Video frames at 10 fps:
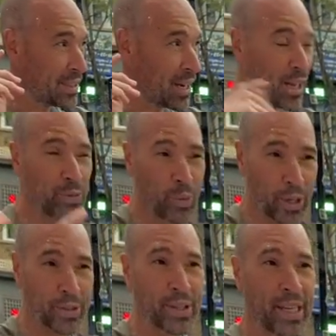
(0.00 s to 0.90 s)

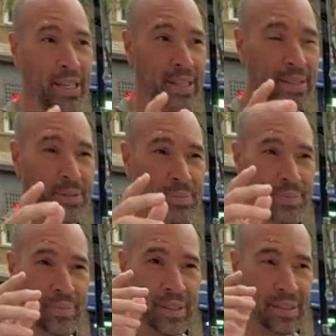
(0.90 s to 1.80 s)
unworthy,
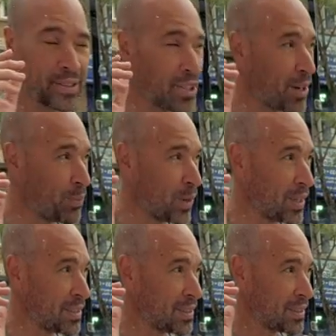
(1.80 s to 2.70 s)

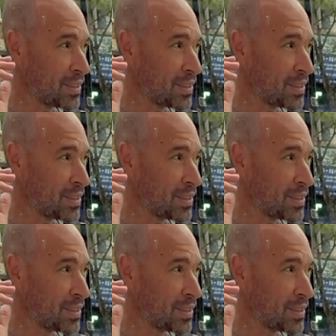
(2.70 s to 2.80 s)
someone,